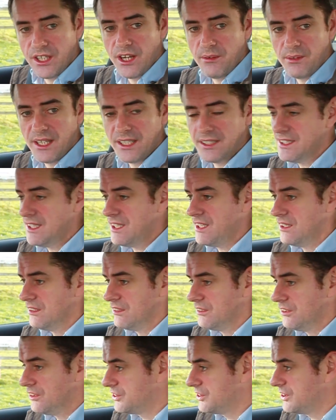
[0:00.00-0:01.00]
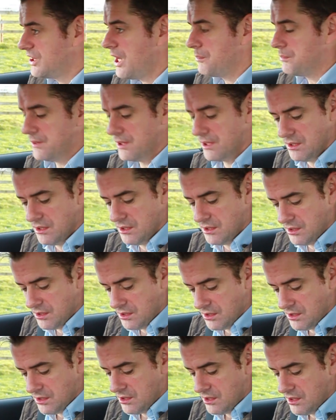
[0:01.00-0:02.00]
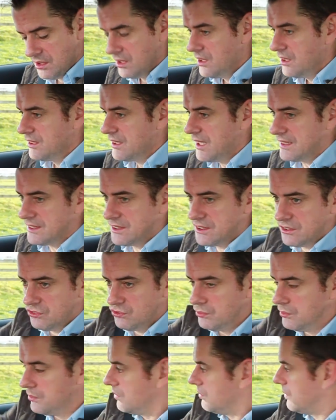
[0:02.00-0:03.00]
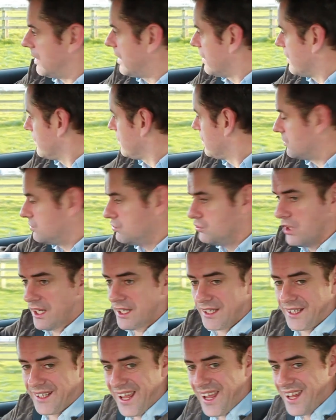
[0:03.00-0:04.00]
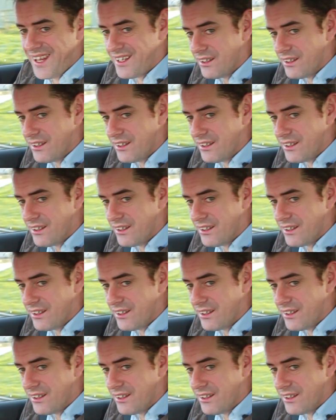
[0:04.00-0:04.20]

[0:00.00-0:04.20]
but that's it, you're stopped. That's, hang on, I gotta do that again.